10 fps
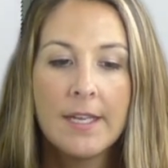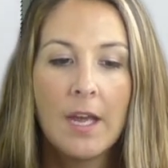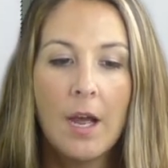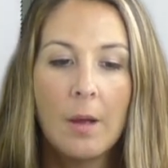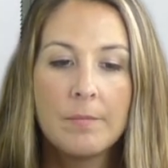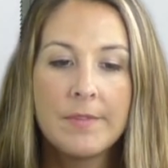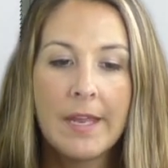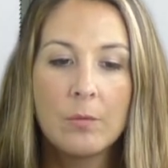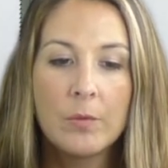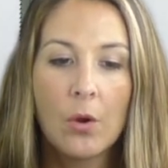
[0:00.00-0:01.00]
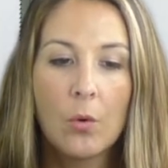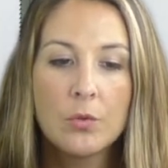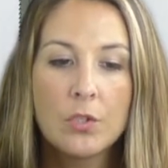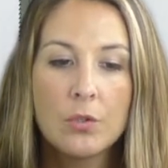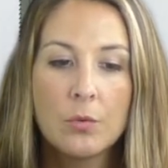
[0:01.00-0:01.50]
Then we go
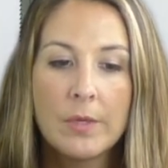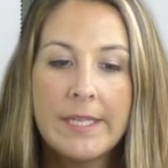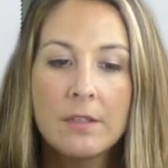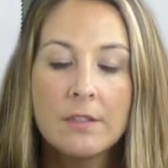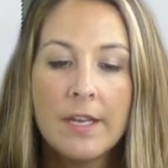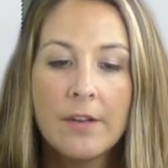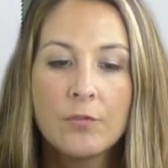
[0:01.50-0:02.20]
to heel lift.